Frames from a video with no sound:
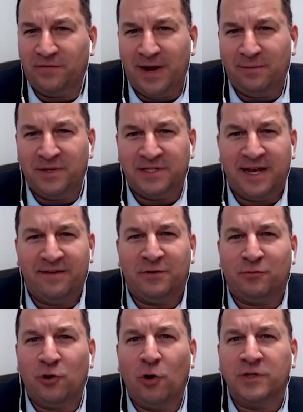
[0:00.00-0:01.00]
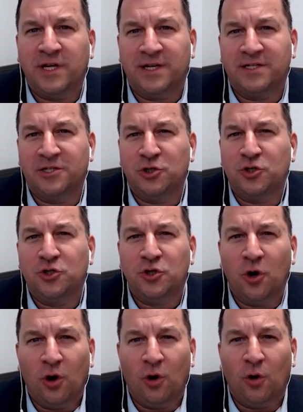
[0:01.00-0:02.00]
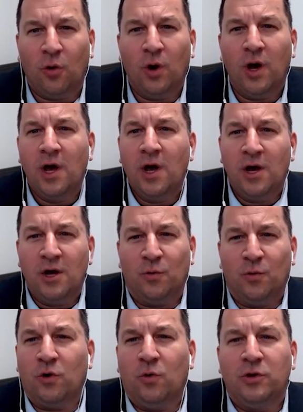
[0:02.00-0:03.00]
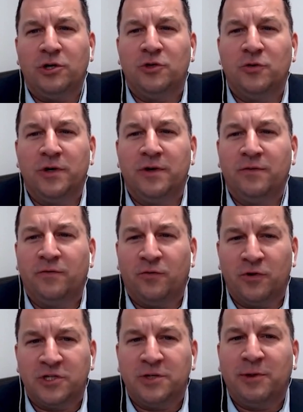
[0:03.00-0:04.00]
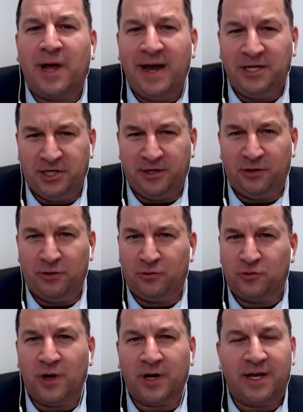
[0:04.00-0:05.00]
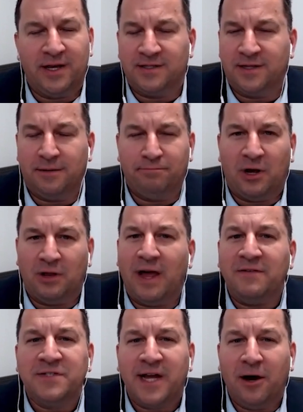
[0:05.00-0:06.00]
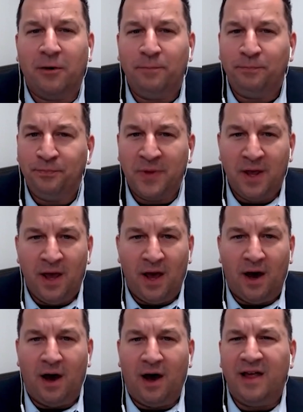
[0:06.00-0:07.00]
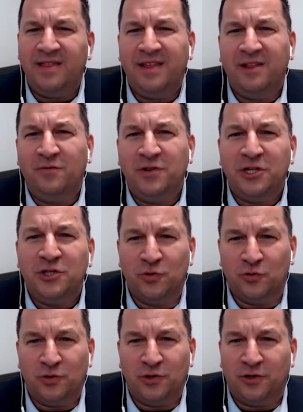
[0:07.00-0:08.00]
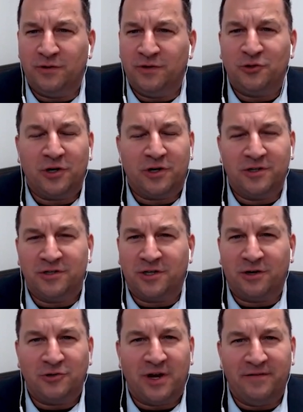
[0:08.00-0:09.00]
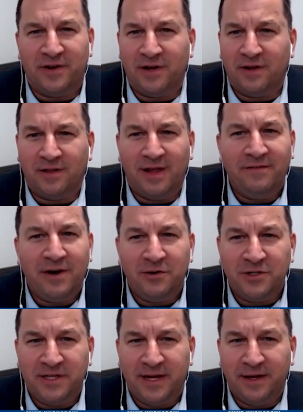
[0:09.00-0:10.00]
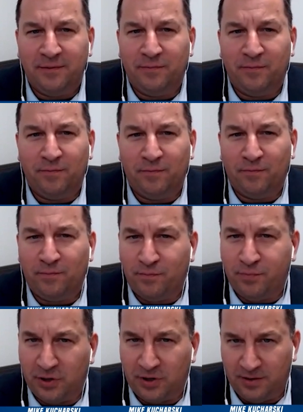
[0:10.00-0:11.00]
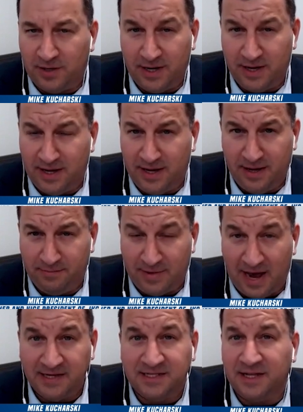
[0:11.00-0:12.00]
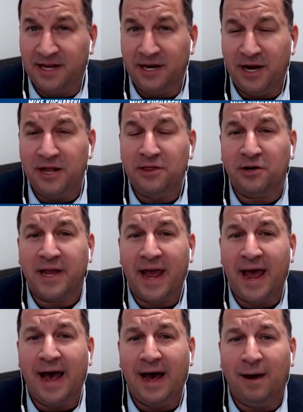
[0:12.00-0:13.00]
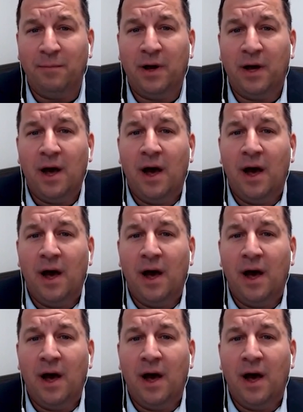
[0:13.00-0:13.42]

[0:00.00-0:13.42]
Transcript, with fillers: their families, they have to protest to show the world what they're doing for the supply chain. You know, trucking is a, a lifestyle, uh, and they love what they do. You know, these truckers are driving 11 hours a day per uh, isolated in their cab